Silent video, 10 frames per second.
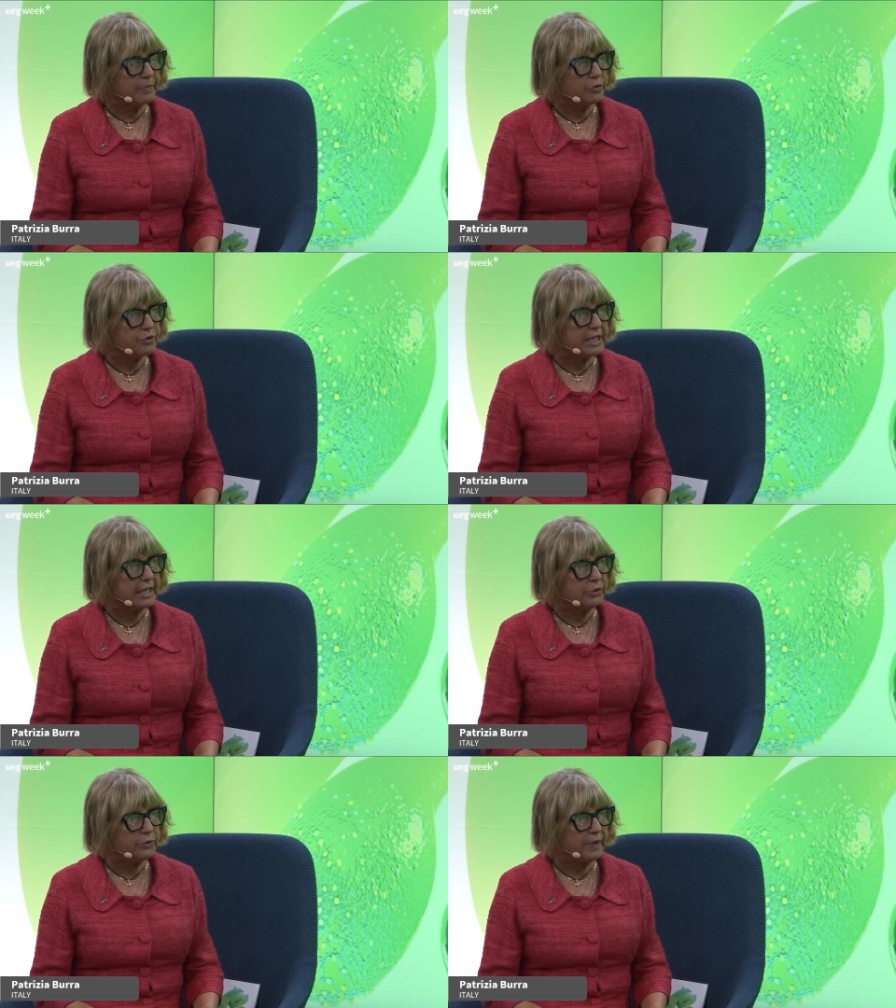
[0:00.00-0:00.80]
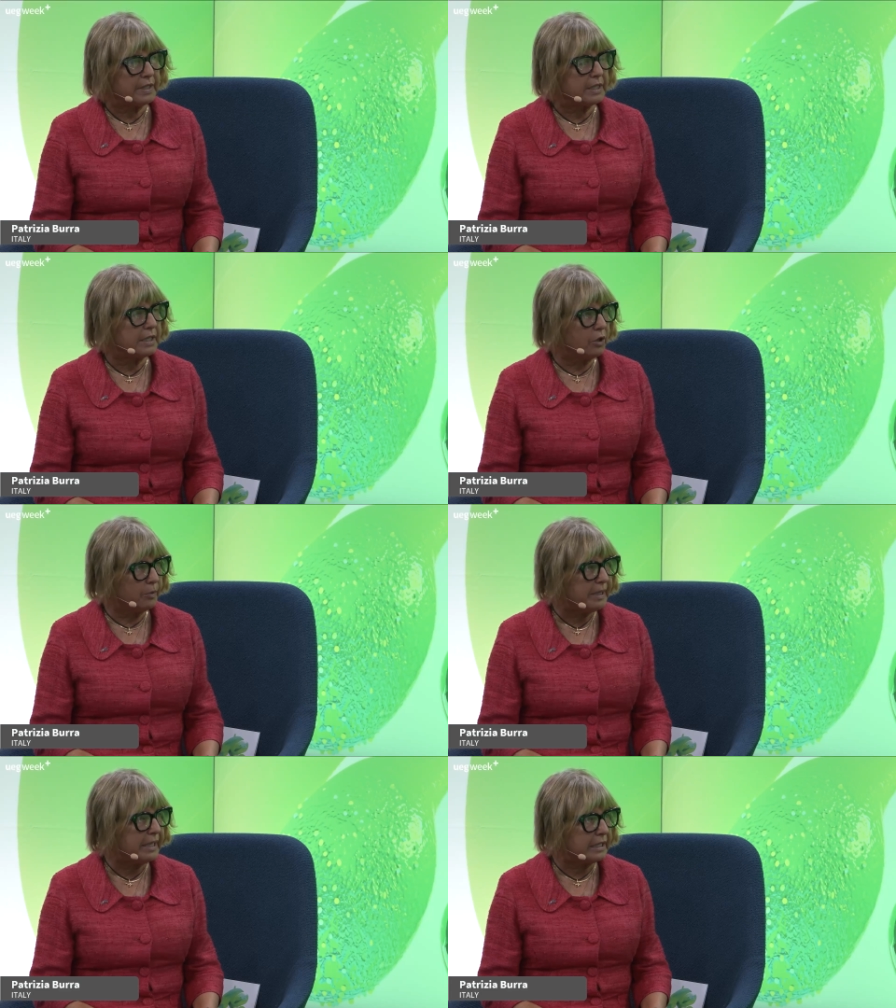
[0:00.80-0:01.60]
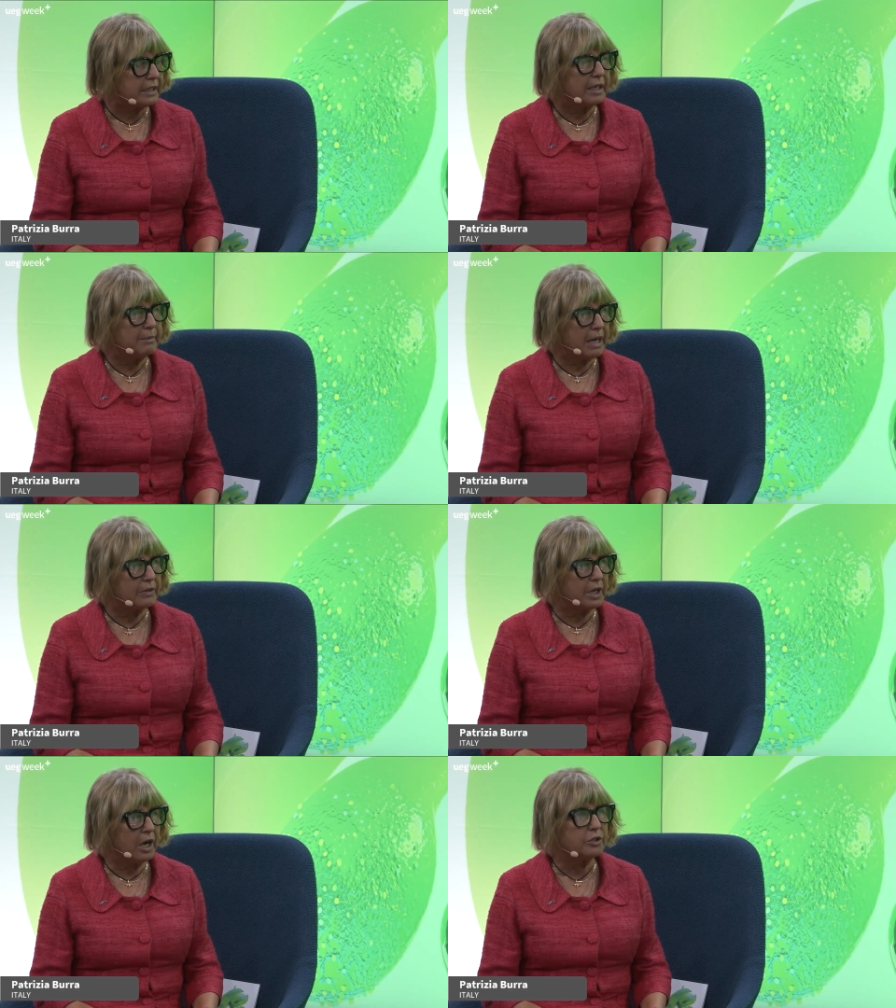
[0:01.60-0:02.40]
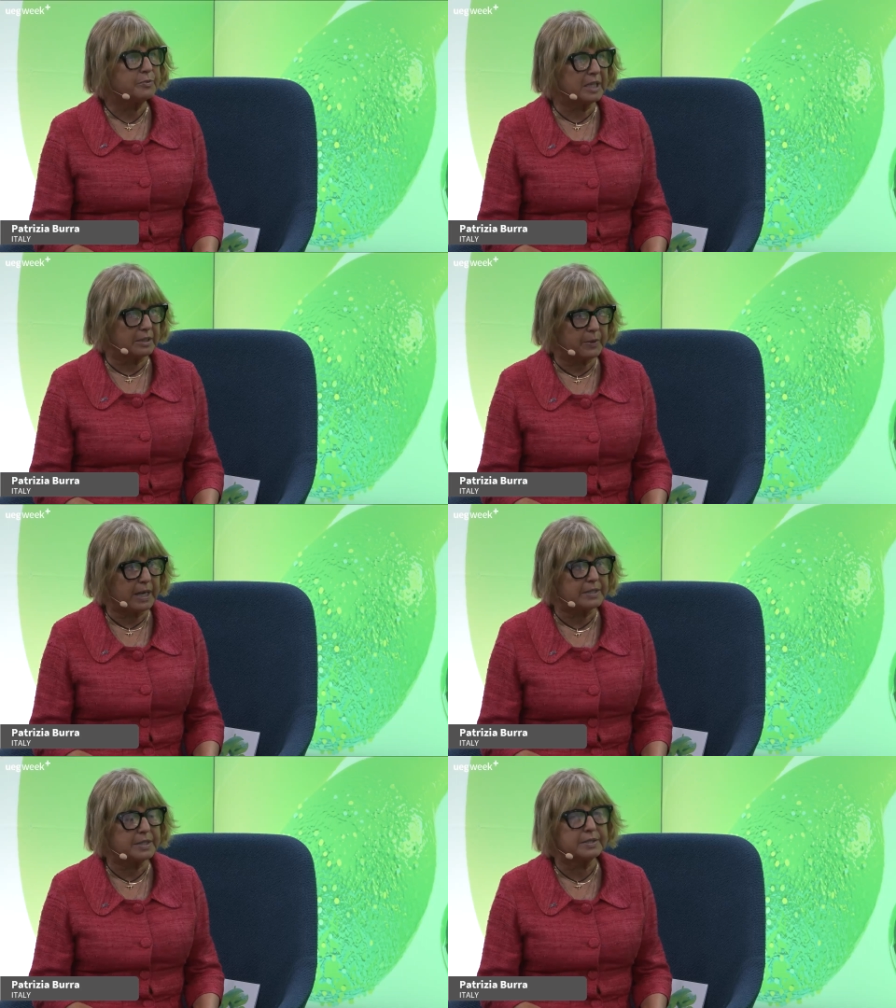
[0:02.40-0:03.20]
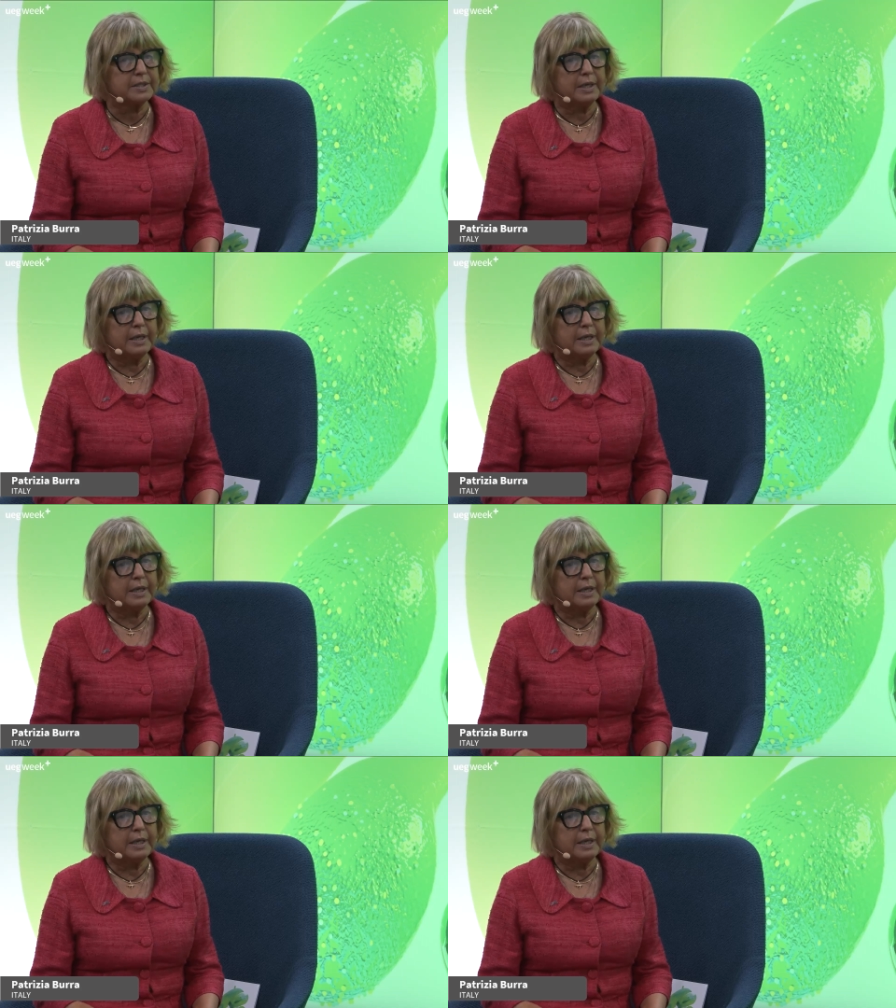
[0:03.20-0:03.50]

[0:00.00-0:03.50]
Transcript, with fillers: today during the opening about the hospital crisis.